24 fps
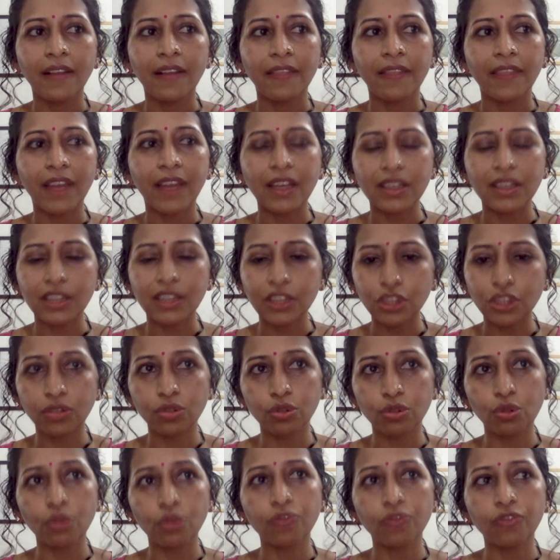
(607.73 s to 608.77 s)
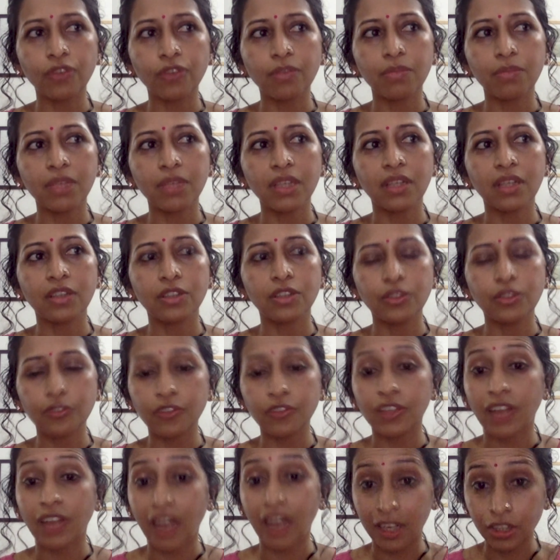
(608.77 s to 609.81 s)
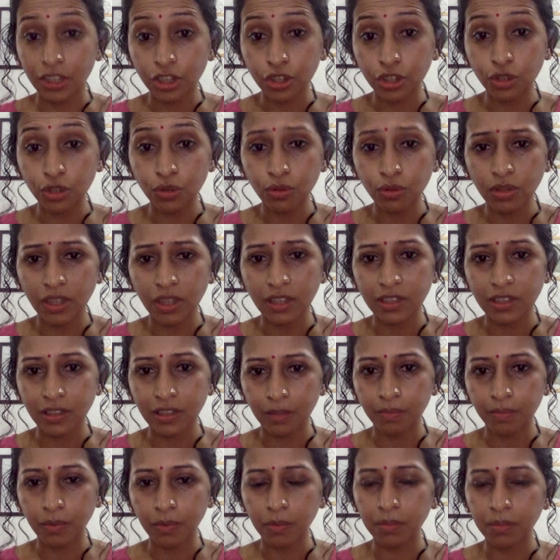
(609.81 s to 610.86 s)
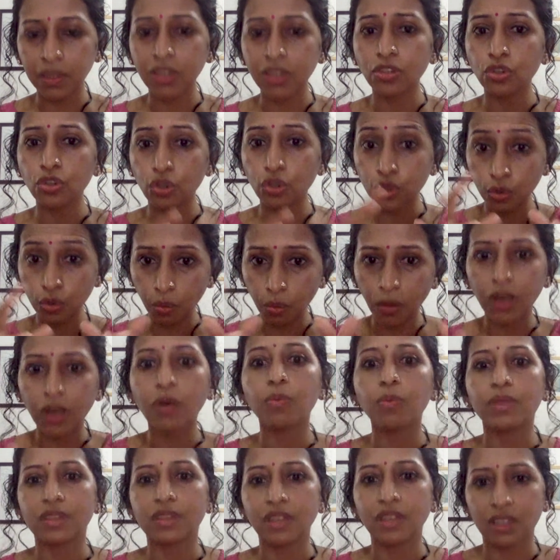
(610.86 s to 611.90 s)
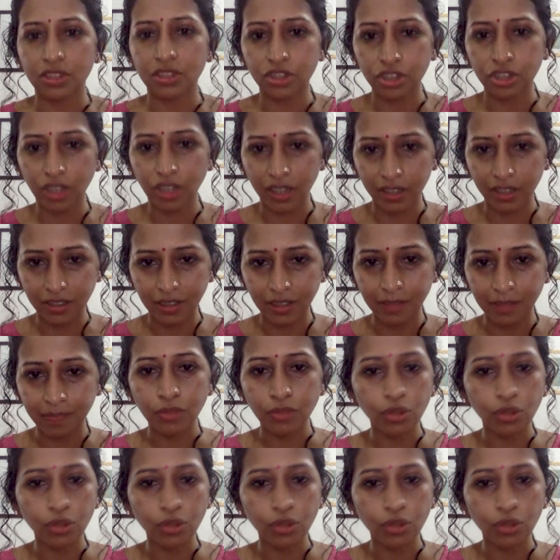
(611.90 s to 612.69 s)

that it took from me a different attitude and temperament to work with that child.